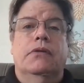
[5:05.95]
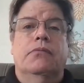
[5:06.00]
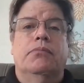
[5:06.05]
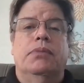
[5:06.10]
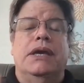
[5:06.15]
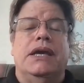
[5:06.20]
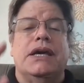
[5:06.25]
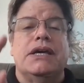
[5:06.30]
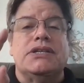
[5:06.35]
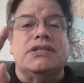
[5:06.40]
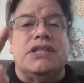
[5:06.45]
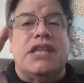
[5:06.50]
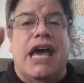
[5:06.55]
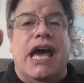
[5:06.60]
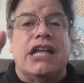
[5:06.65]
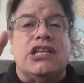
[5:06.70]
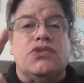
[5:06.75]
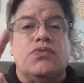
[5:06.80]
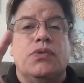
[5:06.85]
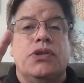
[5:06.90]
because
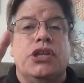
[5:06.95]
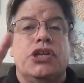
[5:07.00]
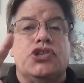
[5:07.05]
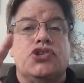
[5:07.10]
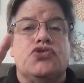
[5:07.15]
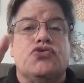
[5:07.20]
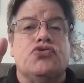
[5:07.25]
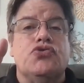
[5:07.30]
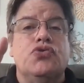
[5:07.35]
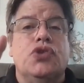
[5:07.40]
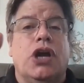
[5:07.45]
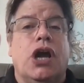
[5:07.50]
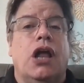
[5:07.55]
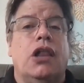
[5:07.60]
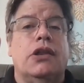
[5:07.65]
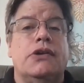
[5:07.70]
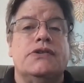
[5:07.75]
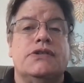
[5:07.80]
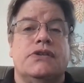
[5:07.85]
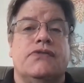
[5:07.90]
that's when the true
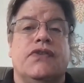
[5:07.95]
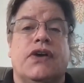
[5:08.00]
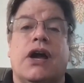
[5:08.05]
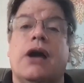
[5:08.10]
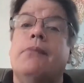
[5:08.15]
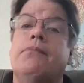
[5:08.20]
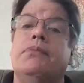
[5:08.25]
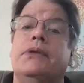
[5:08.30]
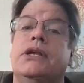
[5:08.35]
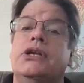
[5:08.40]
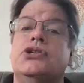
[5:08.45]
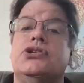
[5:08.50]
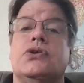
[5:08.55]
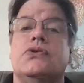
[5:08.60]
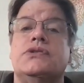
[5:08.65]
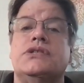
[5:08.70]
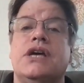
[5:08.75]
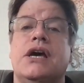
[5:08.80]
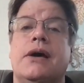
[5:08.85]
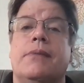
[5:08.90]
colors of a company
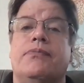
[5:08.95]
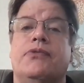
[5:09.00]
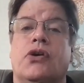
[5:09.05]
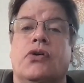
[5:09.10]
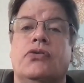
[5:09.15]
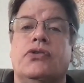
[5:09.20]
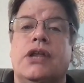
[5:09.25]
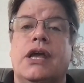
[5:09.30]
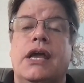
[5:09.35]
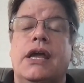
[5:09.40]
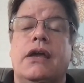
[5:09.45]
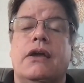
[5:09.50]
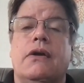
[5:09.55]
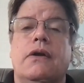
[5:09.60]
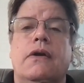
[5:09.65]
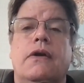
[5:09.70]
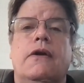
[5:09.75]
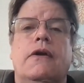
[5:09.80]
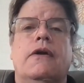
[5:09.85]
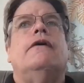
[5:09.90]
shows up, don't they?
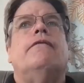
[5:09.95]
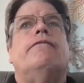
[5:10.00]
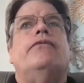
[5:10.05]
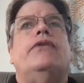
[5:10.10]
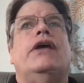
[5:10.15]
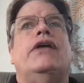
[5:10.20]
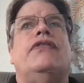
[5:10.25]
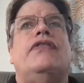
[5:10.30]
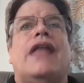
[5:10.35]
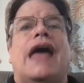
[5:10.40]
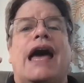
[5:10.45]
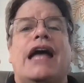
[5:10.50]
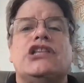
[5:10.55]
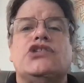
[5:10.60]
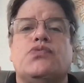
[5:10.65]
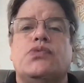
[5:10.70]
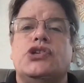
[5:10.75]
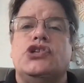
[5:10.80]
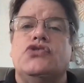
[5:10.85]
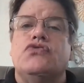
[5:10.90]
And
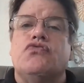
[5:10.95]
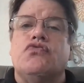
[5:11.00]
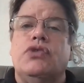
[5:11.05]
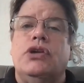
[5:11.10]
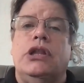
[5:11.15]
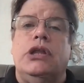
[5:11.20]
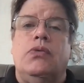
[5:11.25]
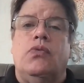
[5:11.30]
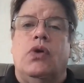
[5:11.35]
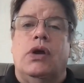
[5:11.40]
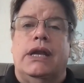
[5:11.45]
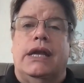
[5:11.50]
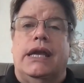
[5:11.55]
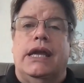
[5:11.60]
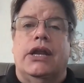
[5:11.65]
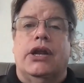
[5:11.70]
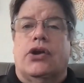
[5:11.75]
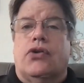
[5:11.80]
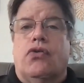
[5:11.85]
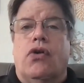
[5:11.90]
that's what you really want to
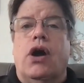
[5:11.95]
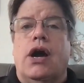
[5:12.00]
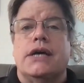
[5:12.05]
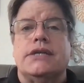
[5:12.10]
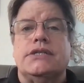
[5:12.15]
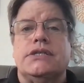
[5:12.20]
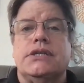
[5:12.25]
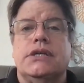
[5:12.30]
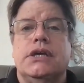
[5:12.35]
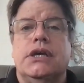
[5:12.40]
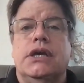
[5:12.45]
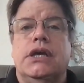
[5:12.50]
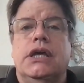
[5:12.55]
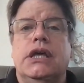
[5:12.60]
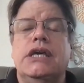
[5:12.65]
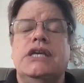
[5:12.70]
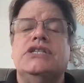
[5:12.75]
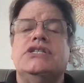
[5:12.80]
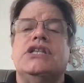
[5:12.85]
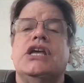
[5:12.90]
get across
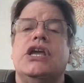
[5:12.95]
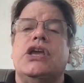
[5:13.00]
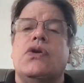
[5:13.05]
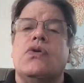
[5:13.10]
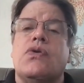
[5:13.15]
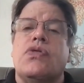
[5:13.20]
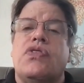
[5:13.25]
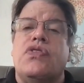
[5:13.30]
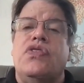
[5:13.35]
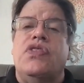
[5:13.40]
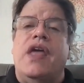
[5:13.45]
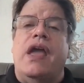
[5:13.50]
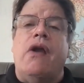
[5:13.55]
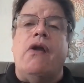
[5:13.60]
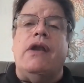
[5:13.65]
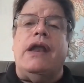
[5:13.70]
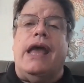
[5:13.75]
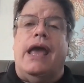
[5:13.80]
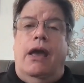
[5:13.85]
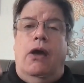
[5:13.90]
is that you're
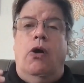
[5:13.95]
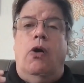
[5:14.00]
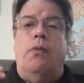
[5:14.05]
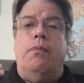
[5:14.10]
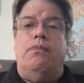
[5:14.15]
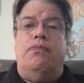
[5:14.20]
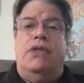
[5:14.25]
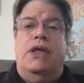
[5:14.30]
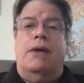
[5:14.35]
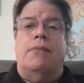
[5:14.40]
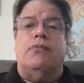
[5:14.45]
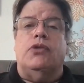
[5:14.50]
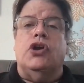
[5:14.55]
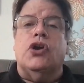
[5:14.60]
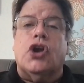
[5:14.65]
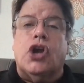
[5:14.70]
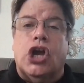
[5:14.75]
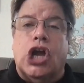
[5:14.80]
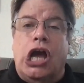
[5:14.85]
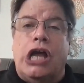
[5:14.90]
there to help them.
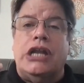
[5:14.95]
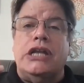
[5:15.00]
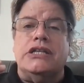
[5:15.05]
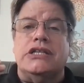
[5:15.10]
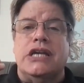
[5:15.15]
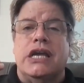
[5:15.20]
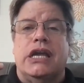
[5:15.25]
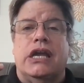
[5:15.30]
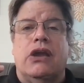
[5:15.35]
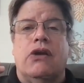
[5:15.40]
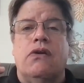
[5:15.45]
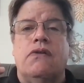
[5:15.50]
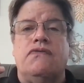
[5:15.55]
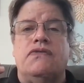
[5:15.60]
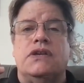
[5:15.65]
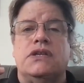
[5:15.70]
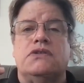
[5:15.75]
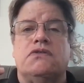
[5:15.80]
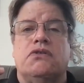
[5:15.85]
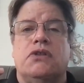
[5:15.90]
You're going to take care of
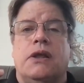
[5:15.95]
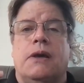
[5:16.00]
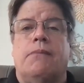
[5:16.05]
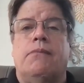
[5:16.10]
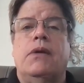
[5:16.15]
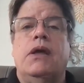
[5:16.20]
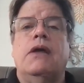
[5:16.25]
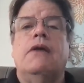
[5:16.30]
this for them.